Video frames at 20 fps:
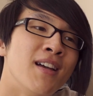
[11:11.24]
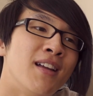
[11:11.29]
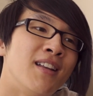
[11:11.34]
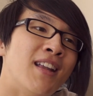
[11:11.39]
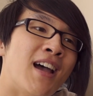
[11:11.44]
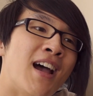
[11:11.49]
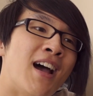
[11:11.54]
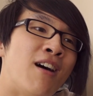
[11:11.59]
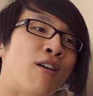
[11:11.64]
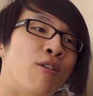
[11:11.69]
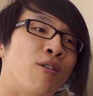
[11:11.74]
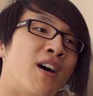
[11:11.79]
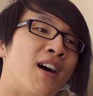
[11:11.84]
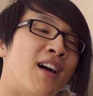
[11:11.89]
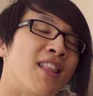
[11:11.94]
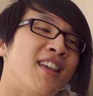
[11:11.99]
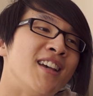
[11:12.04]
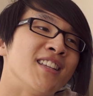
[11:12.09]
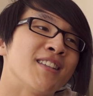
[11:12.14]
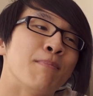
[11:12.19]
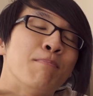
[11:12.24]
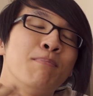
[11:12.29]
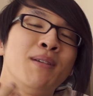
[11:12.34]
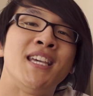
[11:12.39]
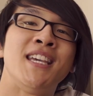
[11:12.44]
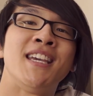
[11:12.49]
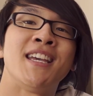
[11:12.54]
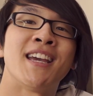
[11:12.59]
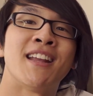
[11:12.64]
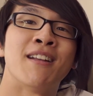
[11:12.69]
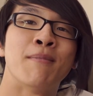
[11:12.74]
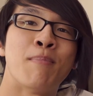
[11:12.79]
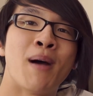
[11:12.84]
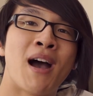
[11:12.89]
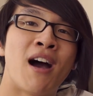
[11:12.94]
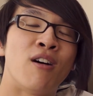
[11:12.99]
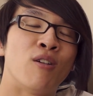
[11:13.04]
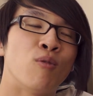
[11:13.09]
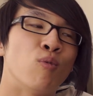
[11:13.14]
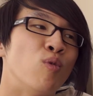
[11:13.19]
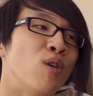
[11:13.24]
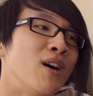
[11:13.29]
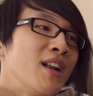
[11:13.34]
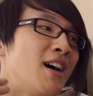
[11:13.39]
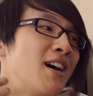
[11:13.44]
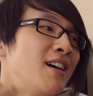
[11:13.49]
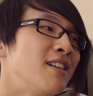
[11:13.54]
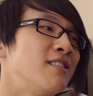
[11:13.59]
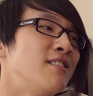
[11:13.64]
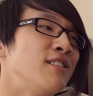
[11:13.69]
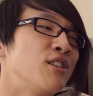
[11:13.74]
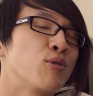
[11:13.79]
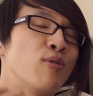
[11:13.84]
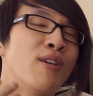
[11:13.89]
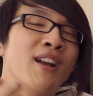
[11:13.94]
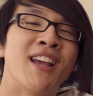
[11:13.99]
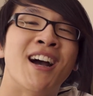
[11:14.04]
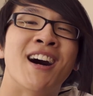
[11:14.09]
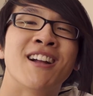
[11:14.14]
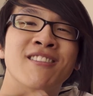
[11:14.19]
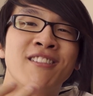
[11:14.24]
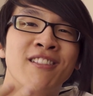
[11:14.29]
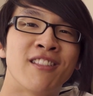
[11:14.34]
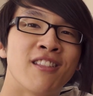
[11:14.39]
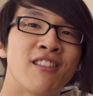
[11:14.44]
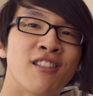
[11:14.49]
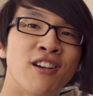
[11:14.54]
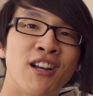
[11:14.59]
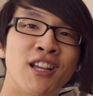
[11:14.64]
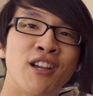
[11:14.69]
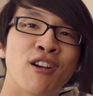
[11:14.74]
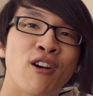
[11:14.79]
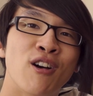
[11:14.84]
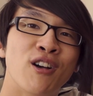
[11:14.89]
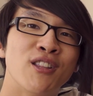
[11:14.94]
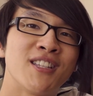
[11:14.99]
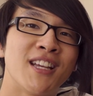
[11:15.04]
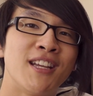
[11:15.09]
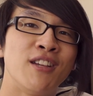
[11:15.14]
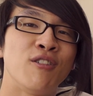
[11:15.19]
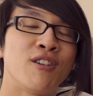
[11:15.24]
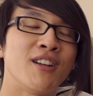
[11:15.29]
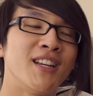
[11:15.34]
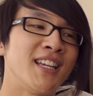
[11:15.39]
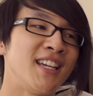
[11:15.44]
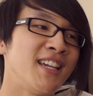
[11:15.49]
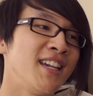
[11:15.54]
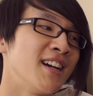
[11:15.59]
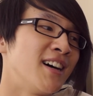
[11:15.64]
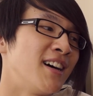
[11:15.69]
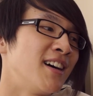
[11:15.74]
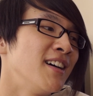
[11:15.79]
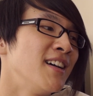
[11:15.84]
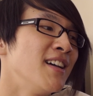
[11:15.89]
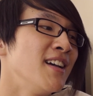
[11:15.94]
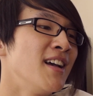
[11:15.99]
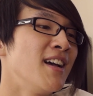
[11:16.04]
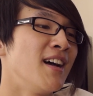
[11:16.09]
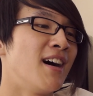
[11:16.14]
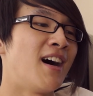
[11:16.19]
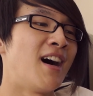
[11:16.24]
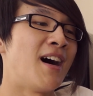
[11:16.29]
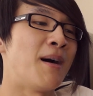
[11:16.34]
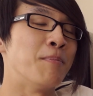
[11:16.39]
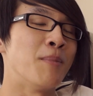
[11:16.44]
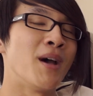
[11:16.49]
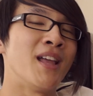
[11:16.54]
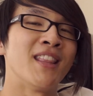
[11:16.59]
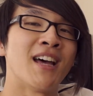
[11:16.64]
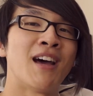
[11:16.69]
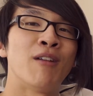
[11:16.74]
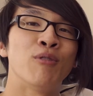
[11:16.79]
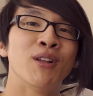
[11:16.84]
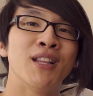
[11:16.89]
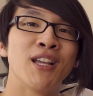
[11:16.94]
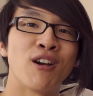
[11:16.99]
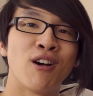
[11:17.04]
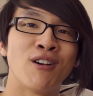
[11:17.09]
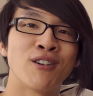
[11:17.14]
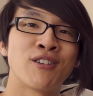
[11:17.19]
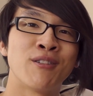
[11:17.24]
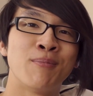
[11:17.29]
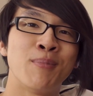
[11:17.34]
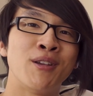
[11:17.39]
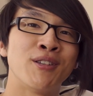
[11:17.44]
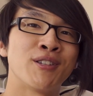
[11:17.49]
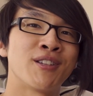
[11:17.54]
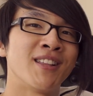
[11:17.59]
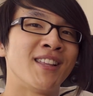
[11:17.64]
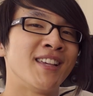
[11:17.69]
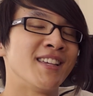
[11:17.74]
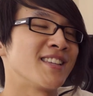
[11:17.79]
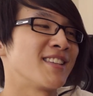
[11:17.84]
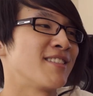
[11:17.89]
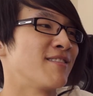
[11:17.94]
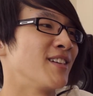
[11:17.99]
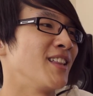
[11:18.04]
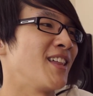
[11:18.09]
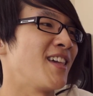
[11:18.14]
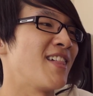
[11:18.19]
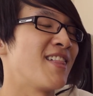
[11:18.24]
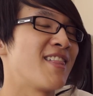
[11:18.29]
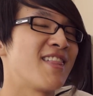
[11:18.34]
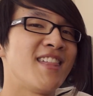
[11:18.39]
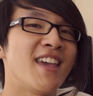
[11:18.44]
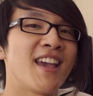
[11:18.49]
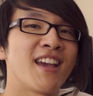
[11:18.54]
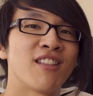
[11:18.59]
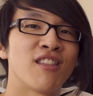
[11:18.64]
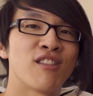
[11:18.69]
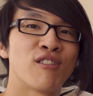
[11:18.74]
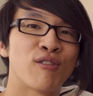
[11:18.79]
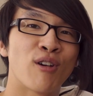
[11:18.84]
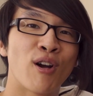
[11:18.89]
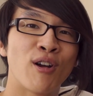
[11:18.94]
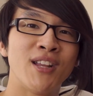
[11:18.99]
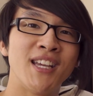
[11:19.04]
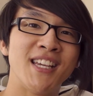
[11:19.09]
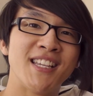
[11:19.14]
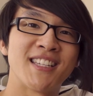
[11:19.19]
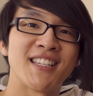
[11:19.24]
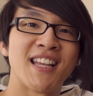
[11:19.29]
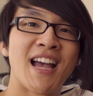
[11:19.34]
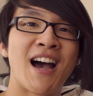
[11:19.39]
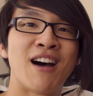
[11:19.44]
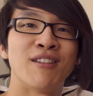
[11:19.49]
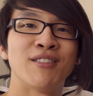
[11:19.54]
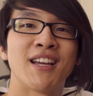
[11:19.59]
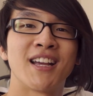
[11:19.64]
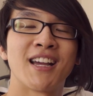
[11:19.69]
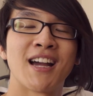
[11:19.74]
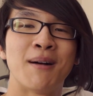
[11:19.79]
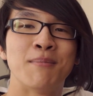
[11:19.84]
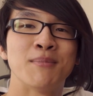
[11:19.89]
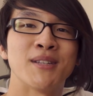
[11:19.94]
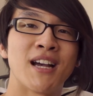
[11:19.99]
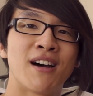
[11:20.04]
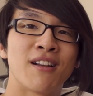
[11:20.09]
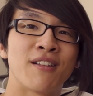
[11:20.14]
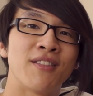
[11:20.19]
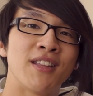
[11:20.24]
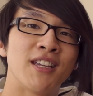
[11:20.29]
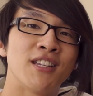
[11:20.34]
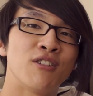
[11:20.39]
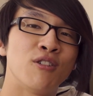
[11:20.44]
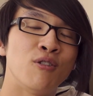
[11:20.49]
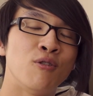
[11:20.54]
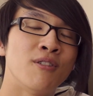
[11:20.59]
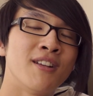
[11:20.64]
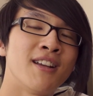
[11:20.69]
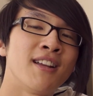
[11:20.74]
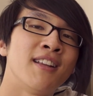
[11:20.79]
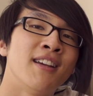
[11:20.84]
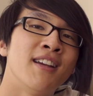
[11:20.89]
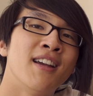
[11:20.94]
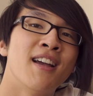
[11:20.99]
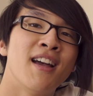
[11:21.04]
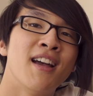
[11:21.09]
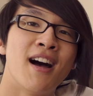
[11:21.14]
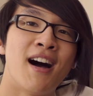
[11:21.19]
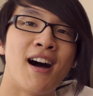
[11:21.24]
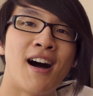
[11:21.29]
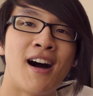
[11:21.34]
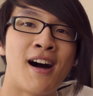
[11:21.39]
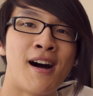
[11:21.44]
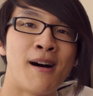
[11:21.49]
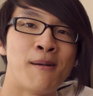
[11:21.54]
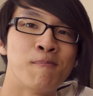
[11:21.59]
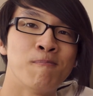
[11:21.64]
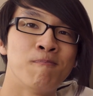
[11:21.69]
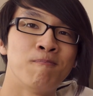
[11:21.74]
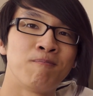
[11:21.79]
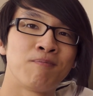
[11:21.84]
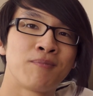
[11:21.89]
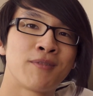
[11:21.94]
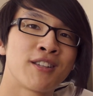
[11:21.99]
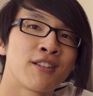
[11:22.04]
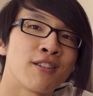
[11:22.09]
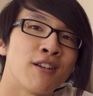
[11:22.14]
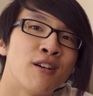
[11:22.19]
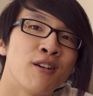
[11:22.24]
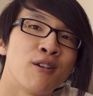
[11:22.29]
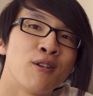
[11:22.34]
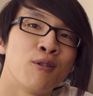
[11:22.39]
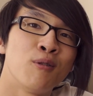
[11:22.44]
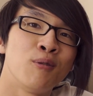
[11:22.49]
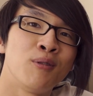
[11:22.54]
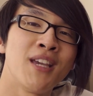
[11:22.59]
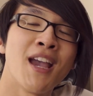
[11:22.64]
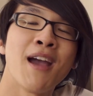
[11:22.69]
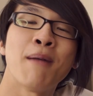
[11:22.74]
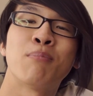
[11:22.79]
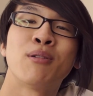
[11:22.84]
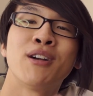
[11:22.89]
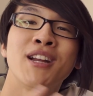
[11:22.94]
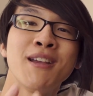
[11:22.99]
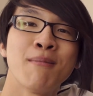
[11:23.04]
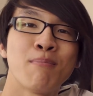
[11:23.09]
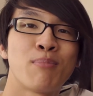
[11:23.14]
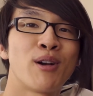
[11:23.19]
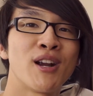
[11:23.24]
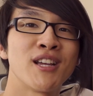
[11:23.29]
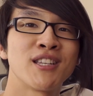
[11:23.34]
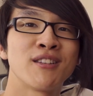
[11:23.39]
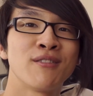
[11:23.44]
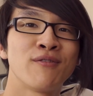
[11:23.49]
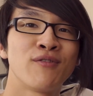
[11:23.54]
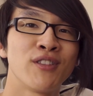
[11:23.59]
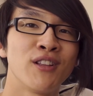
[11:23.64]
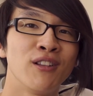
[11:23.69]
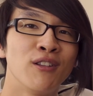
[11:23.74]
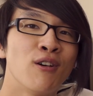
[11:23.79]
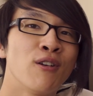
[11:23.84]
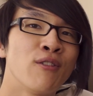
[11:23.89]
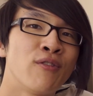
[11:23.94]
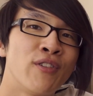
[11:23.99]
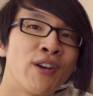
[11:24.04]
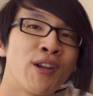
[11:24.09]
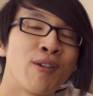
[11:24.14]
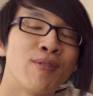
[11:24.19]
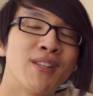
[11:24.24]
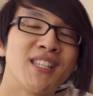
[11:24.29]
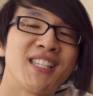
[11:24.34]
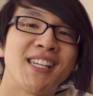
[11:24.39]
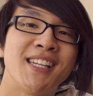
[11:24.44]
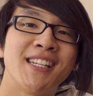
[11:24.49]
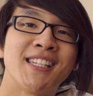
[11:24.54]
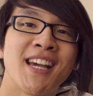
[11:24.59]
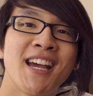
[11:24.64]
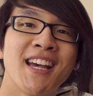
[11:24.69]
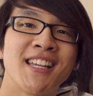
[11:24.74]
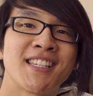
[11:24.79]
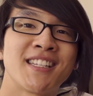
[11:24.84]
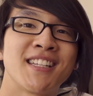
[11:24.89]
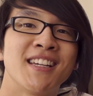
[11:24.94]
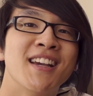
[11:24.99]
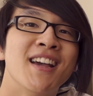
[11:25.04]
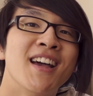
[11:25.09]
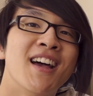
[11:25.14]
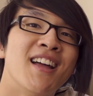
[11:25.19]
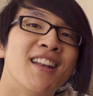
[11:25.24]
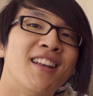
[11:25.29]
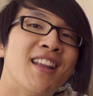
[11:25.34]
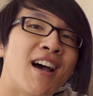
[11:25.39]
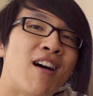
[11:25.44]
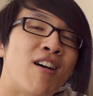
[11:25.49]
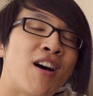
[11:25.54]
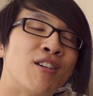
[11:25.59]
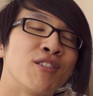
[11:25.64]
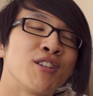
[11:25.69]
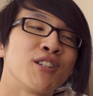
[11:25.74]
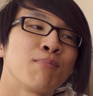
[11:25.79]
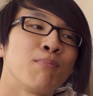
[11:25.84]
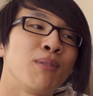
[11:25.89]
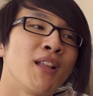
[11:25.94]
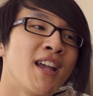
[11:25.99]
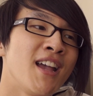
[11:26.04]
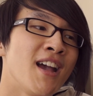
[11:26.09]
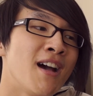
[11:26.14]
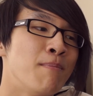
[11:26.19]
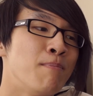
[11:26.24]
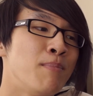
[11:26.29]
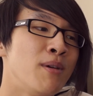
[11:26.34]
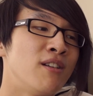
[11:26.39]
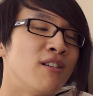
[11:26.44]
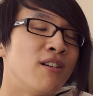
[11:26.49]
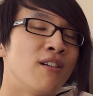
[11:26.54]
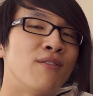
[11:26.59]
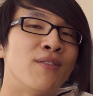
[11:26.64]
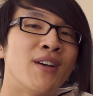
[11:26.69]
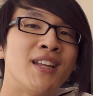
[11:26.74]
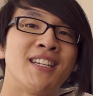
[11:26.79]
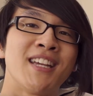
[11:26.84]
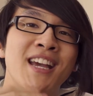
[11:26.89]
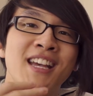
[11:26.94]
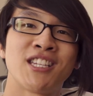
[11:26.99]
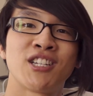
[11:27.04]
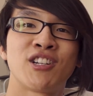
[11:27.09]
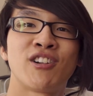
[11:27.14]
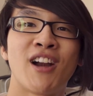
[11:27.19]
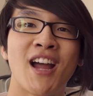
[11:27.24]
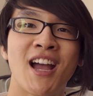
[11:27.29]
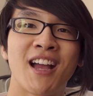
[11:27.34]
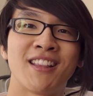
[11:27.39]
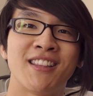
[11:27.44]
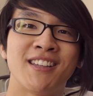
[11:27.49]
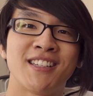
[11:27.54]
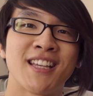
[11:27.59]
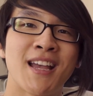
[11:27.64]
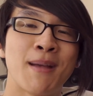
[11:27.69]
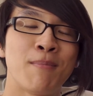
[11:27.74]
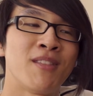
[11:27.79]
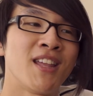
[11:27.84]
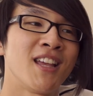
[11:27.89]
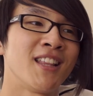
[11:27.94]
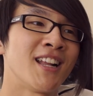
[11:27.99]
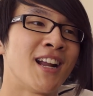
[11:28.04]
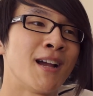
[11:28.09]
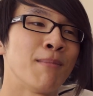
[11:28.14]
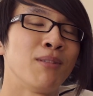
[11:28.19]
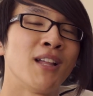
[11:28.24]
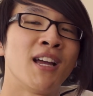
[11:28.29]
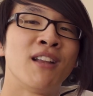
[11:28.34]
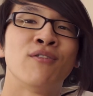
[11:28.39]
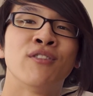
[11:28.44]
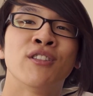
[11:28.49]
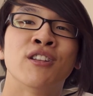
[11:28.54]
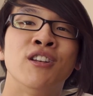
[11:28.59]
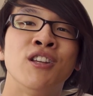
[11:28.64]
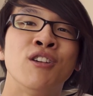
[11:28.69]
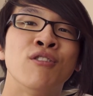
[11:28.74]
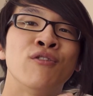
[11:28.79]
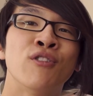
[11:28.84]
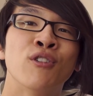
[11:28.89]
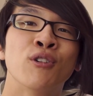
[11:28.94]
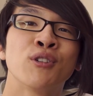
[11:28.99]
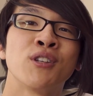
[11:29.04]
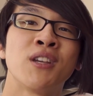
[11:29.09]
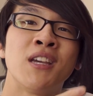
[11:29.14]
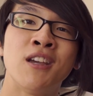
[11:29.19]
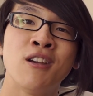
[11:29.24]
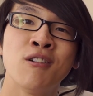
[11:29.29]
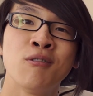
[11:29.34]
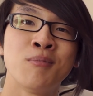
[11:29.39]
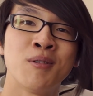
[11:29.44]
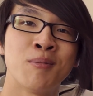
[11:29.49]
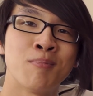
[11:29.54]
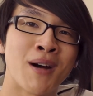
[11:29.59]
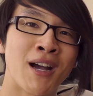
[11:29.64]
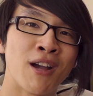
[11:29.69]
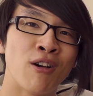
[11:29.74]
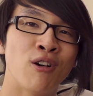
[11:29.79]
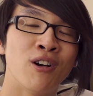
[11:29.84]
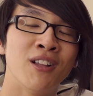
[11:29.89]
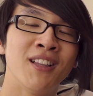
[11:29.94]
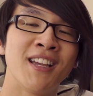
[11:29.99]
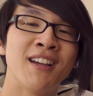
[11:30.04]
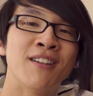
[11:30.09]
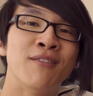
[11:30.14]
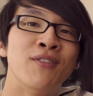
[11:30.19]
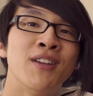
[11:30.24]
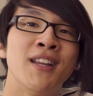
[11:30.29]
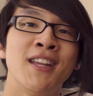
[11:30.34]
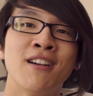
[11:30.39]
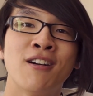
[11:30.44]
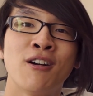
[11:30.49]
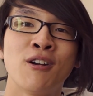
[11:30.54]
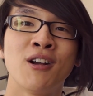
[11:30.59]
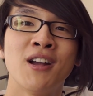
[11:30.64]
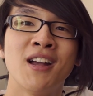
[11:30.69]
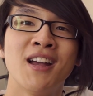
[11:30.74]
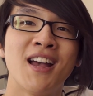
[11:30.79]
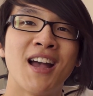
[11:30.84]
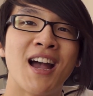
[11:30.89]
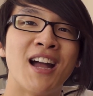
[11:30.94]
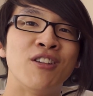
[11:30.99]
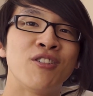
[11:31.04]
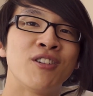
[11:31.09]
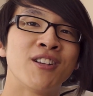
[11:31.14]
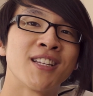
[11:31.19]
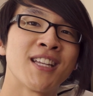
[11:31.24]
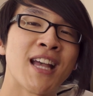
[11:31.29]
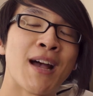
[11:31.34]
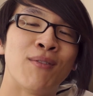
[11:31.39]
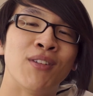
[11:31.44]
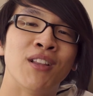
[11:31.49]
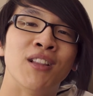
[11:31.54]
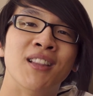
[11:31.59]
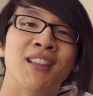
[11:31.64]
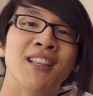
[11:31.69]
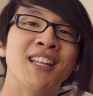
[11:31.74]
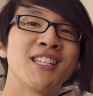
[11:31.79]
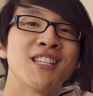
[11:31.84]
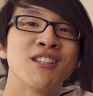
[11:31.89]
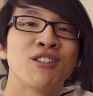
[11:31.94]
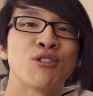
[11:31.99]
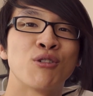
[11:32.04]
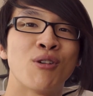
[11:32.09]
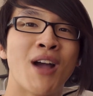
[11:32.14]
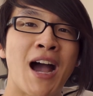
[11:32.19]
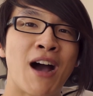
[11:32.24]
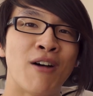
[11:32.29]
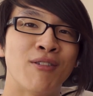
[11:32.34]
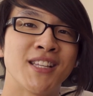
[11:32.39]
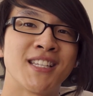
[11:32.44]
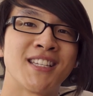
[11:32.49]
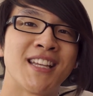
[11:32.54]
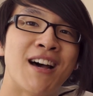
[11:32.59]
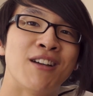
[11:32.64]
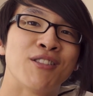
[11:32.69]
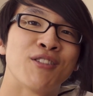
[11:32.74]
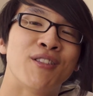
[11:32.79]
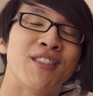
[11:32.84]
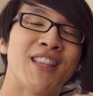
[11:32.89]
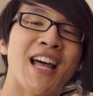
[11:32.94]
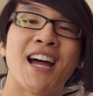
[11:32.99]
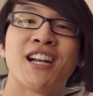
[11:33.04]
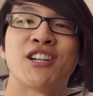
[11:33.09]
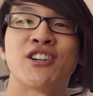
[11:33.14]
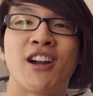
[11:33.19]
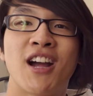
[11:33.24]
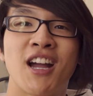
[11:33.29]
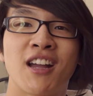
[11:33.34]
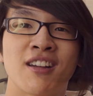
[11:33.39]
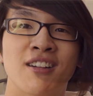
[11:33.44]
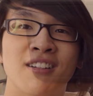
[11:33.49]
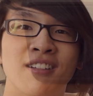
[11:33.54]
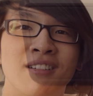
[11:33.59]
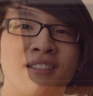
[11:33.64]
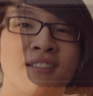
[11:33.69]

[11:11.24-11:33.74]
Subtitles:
Now there's a peak at about 120, 130 hertz that you can hear, and that really contributes to this really thick, throaty sound that comes out of this unit. So yeah, pretty impressive for the low frequency test. Now I'll just play a bit of a test track, the same thing that I played for the New Force Cube in my earlier video, and you can just have a listen to how it sounds on that track.